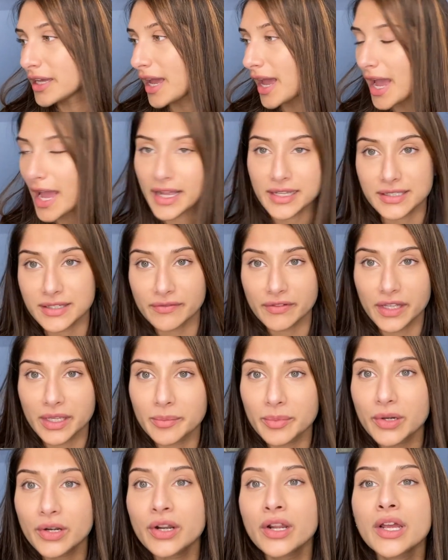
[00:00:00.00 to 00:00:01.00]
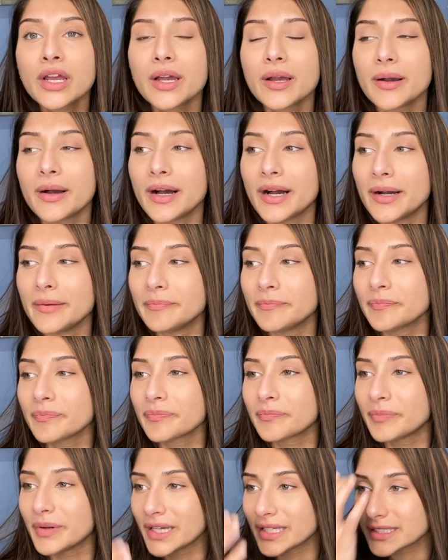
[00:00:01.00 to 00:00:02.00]
acts of labor,
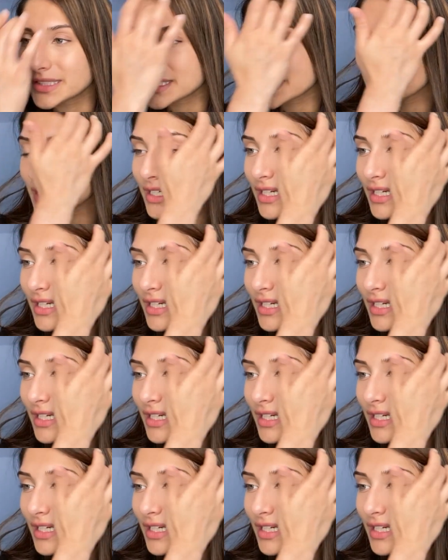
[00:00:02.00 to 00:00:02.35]
but